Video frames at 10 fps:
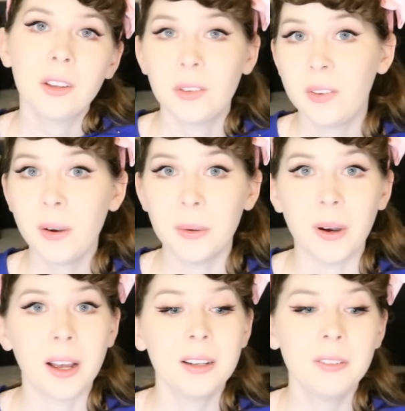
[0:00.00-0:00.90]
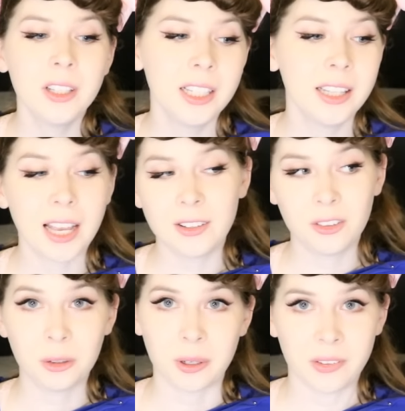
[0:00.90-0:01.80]
So, I really
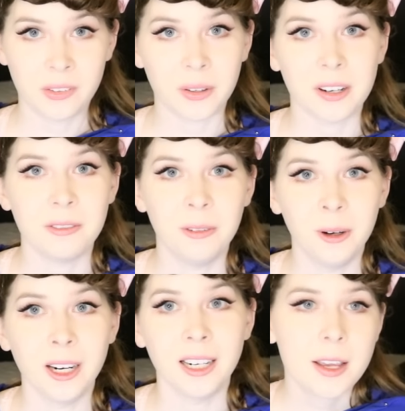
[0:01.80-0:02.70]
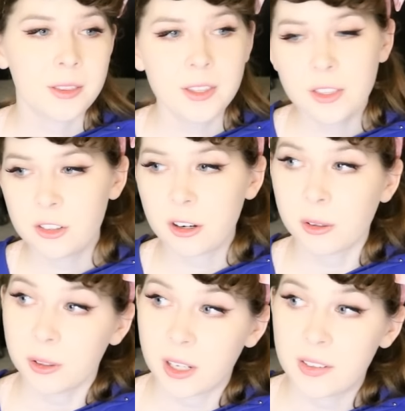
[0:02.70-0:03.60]
liked Toy Story 4. I think the
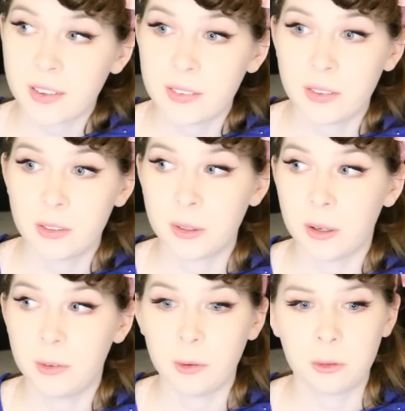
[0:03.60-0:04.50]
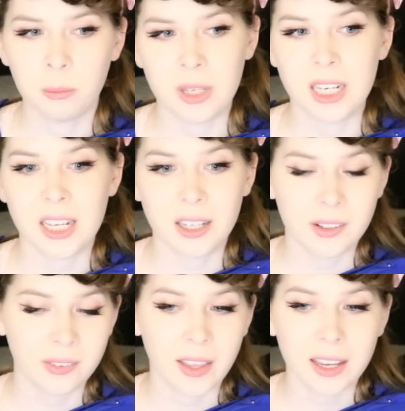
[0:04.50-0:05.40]
general consensus around social media
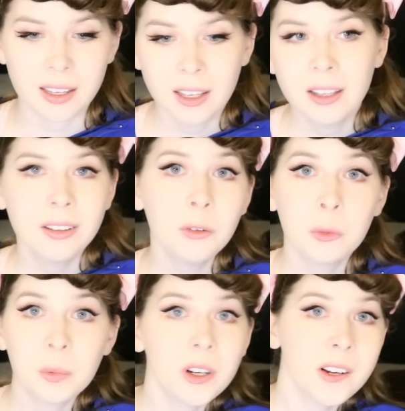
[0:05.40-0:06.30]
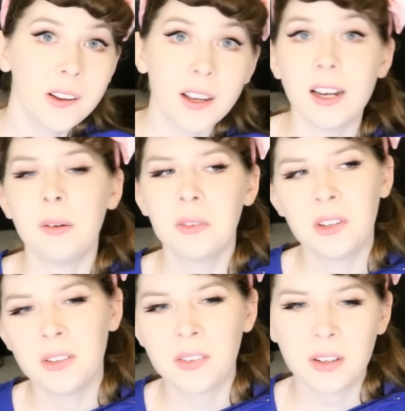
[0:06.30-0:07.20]
is like, that was pretty good. It
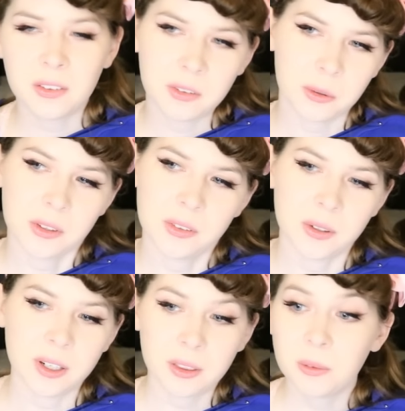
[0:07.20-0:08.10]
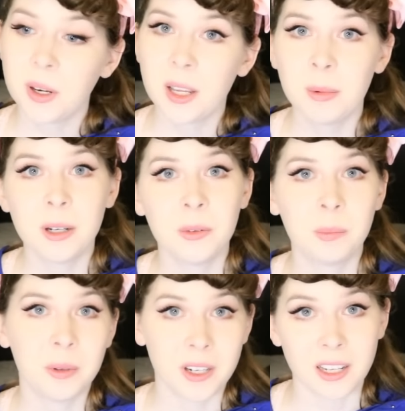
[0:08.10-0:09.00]
wasn't as good as Toy Story 3, but it
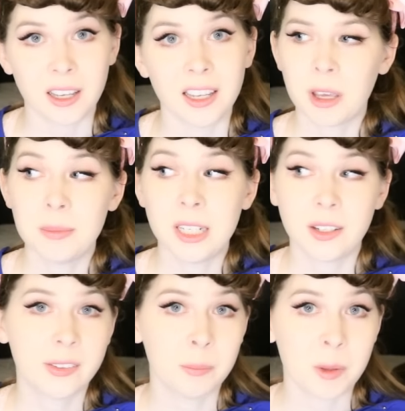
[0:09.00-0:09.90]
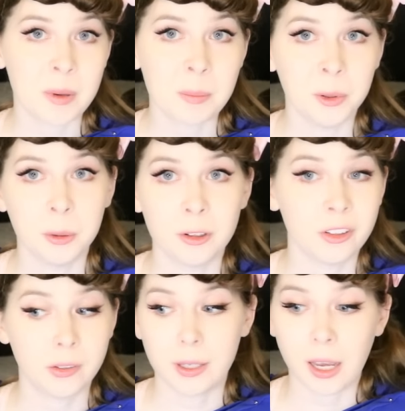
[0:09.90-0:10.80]
was pretty good. I mean, except the people who are
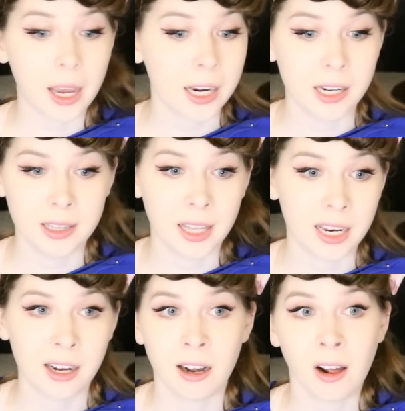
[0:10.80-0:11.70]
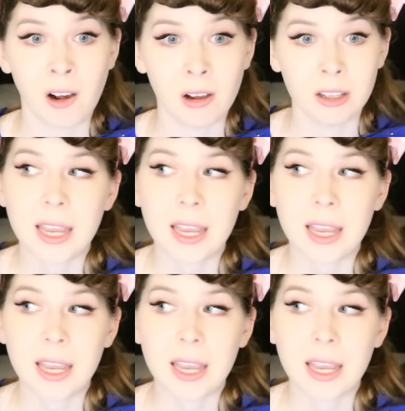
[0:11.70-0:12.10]
just like, I didn't like it at all.